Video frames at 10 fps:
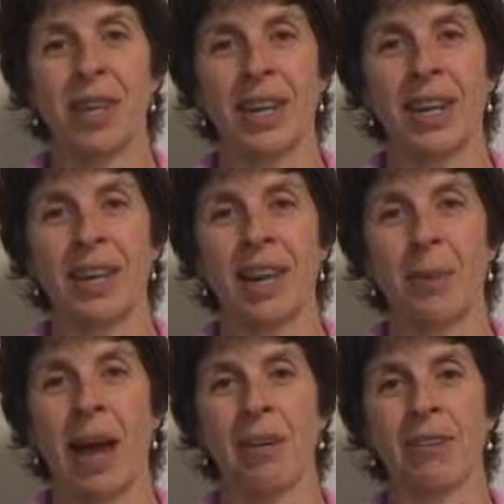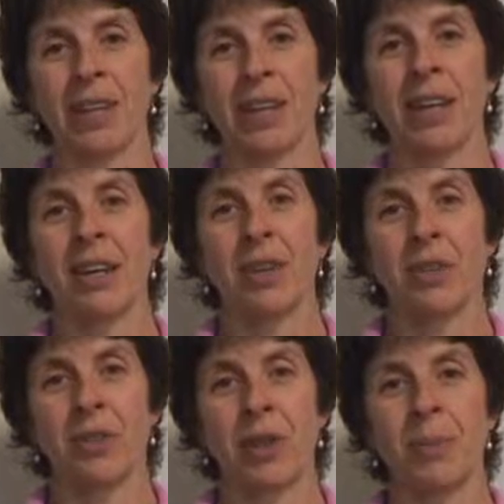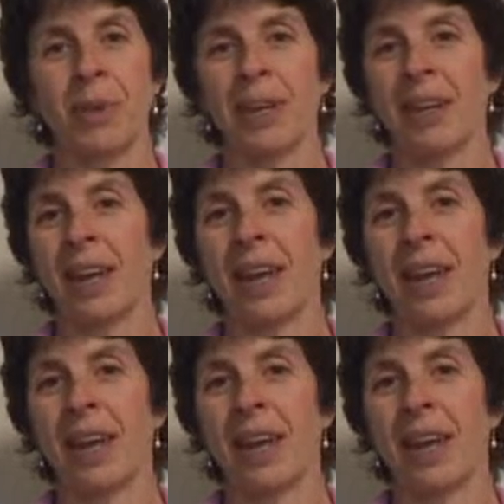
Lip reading: he ended up having treatment